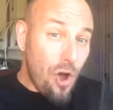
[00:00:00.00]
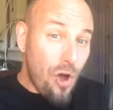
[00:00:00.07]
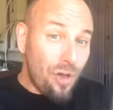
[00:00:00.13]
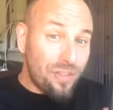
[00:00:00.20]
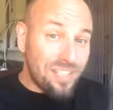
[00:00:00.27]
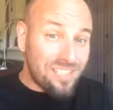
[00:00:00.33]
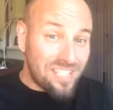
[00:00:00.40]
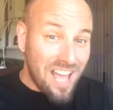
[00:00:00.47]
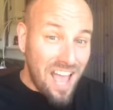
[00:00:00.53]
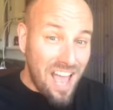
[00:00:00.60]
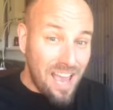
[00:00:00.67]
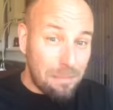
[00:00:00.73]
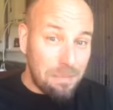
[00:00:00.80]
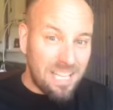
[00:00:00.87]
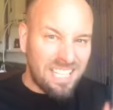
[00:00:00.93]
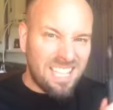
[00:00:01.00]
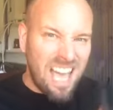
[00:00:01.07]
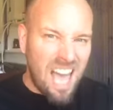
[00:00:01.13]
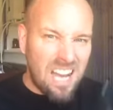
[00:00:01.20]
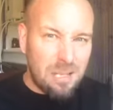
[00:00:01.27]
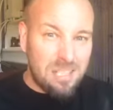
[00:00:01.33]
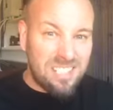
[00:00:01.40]
all the time and
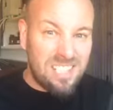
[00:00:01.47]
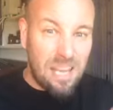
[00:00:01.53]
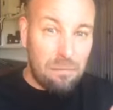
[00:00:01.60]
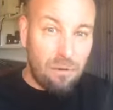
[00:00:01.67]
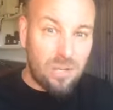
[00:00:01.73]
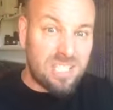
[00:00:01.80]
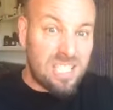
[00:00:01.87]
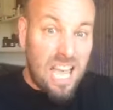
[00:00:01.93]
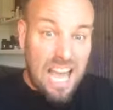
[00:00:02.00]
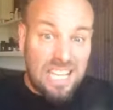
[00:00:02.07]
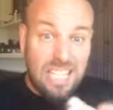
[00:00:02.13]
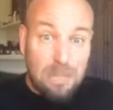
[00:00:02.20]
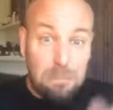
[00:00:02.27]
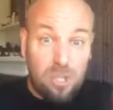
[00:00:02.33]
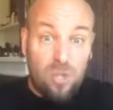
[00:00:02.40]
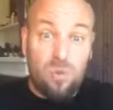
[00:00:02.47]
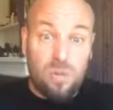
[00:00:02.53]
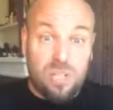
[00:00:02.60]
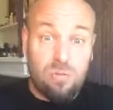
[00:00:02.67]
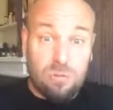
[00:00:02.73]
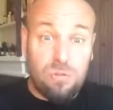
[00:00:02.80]
gotta stay focused, gotta keep doing.